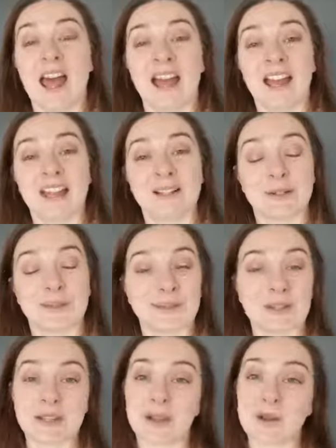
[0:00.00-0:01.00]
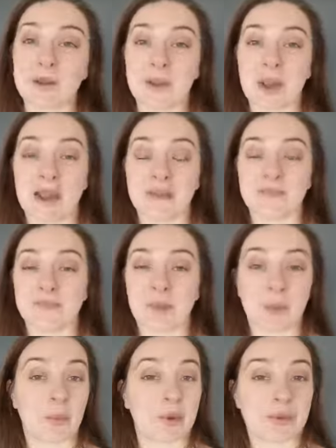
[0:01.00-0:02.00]
I'd love to know
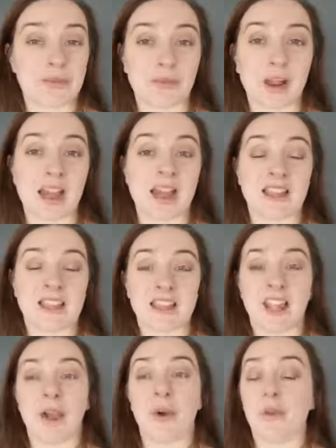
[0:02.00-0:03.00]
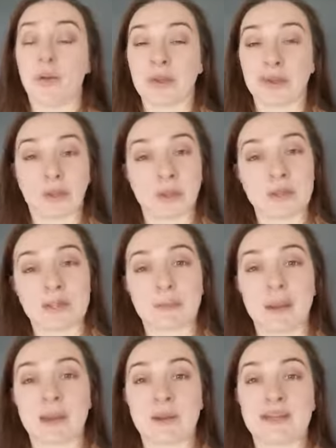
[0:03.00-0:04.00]
what you've read, what you thought
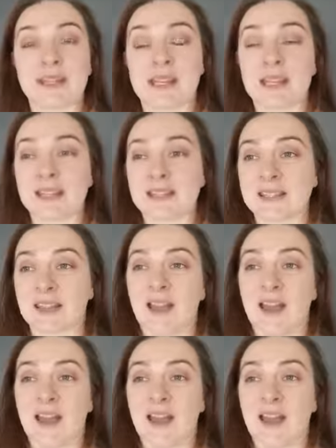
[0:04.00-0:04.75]
about it.